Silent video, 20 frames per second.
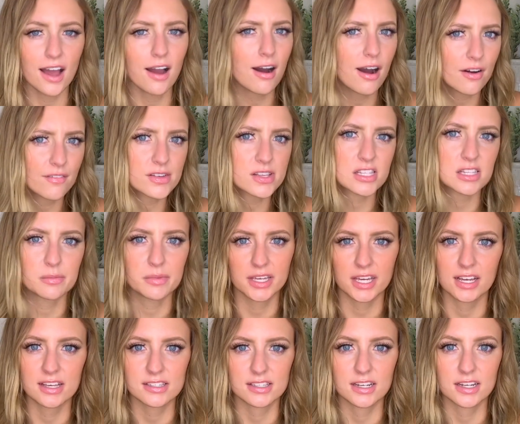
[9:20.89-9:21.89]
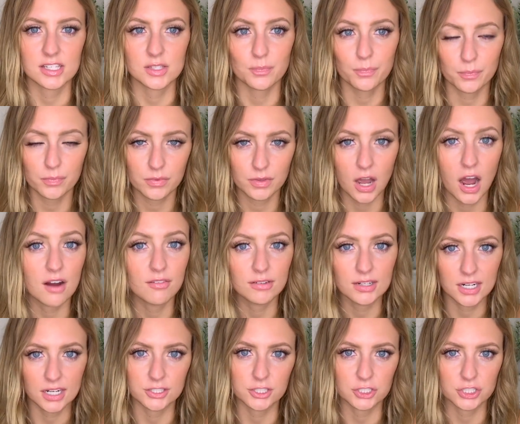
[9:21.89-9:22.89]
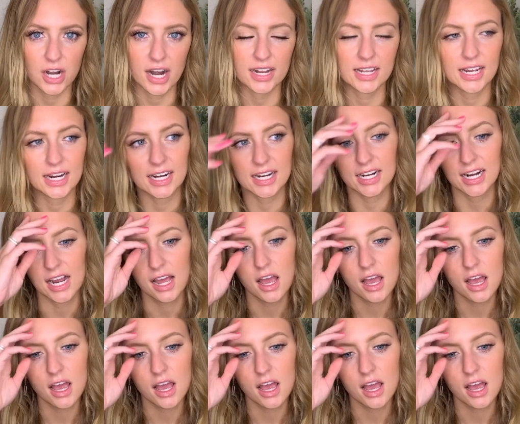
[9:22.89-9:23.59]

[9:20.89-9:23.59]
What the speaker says: obviously, because it is covered under TRICARE.